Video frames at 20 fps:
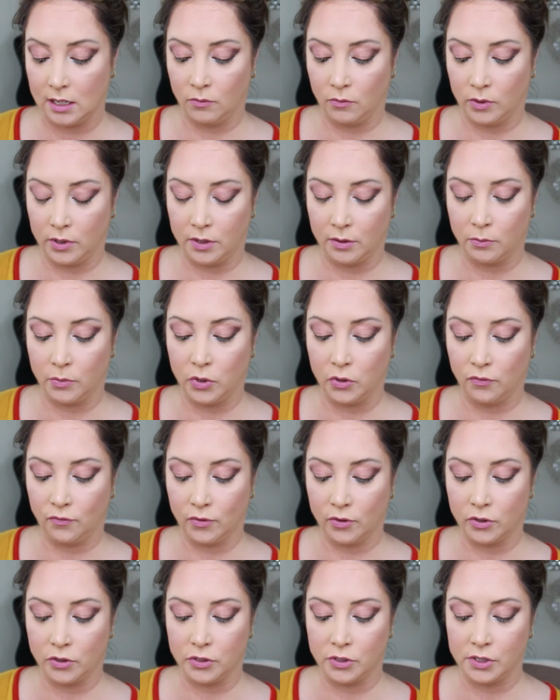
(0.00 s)
with the
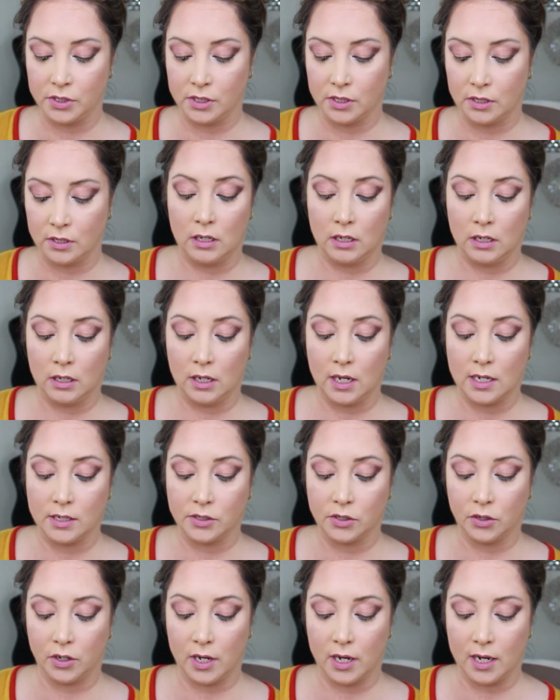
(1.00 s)
movers,
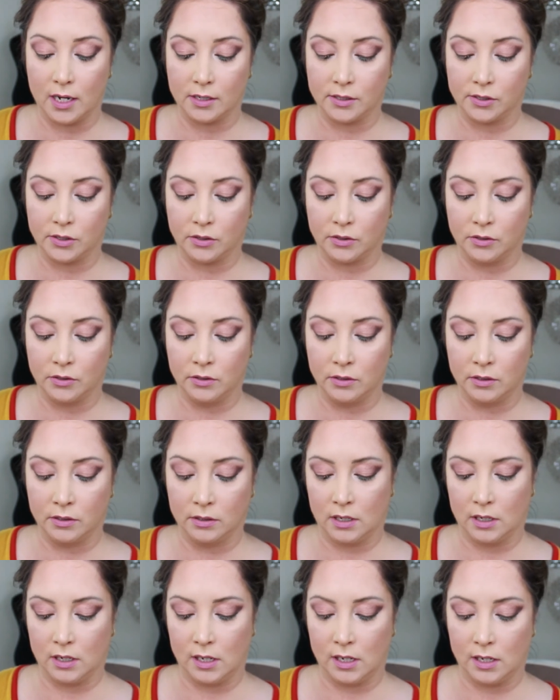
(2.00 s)
Kaser Castle,
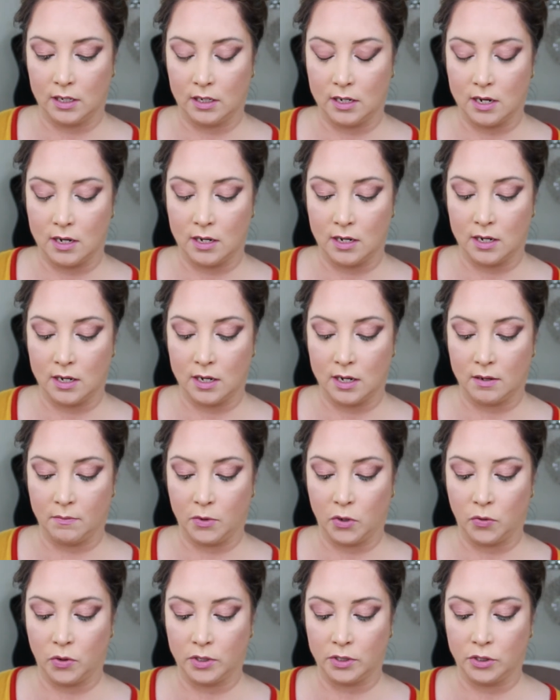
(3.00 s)
and I am
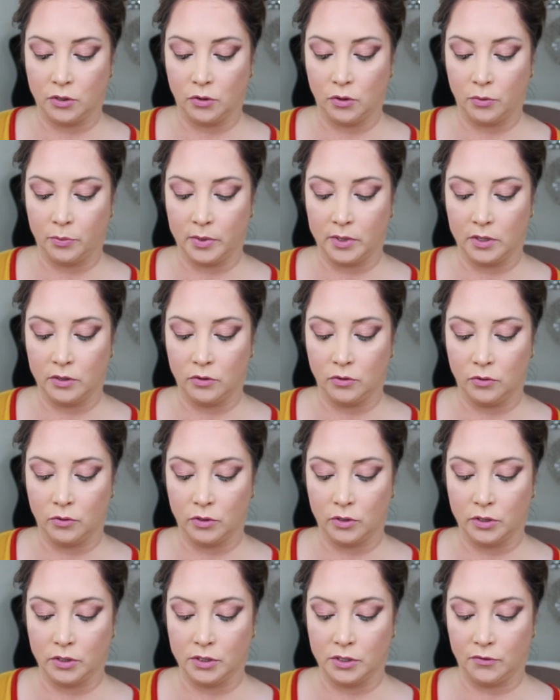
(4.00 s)
going to open the
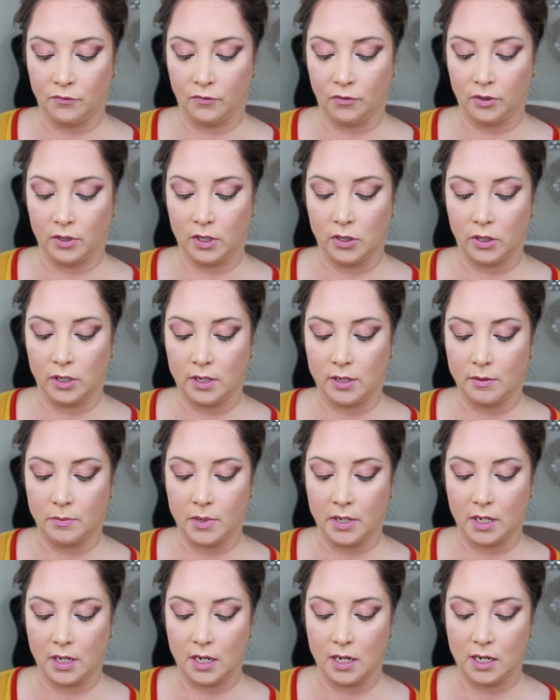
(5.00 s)
doors for
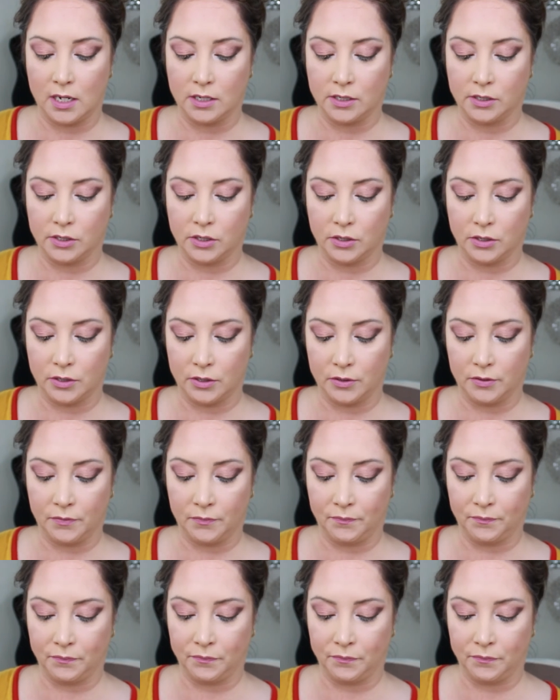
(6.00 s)
Club Kaser.